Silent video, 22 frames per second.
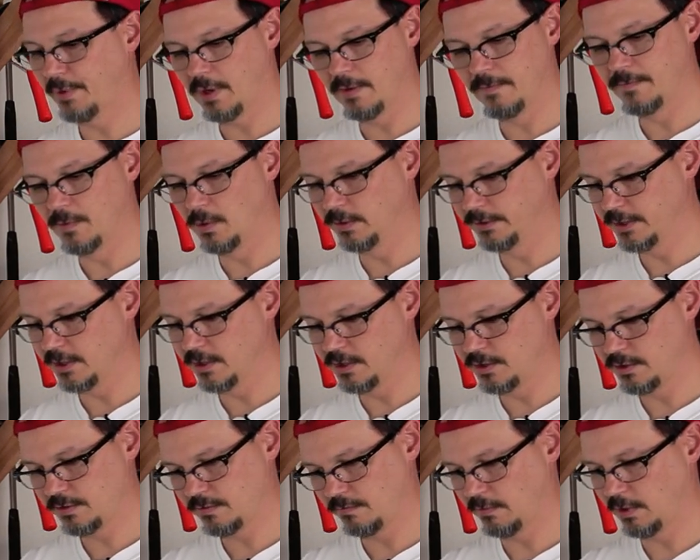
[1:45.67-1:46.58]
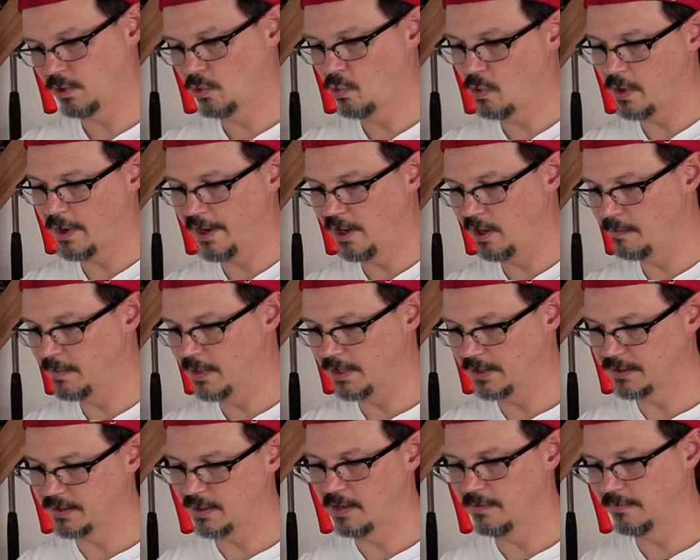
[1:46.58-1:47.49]
a voltage
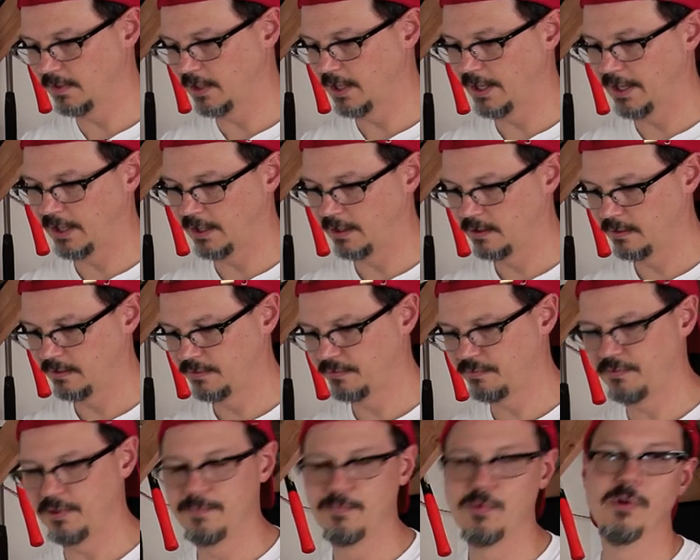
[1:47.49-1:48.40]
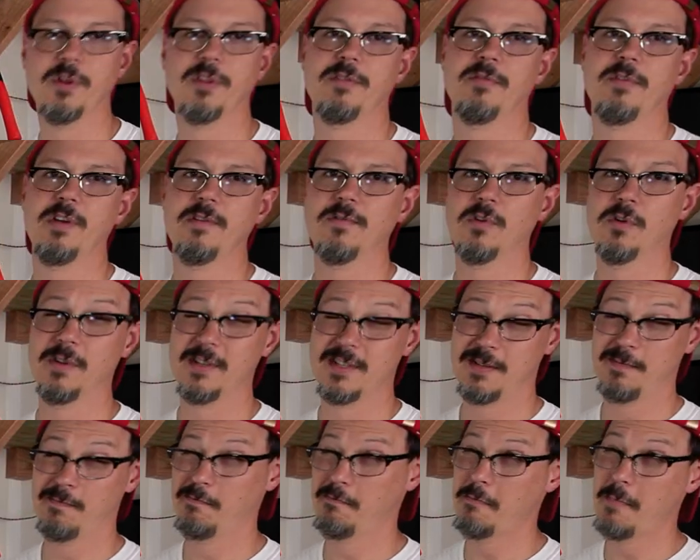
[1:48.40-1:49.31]
requirement of like 3.3
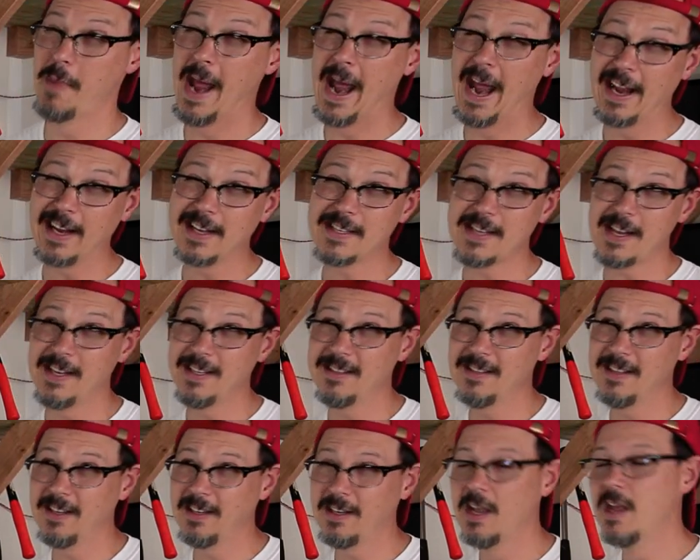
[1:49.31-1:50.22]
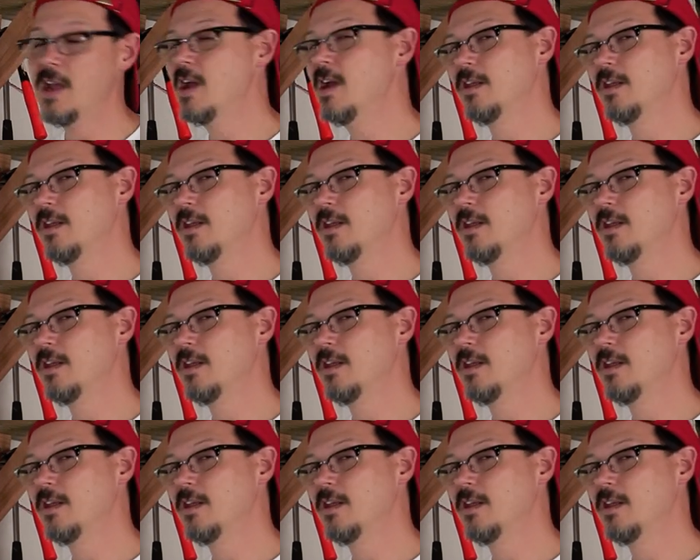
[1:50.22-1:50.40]
volts max, I think.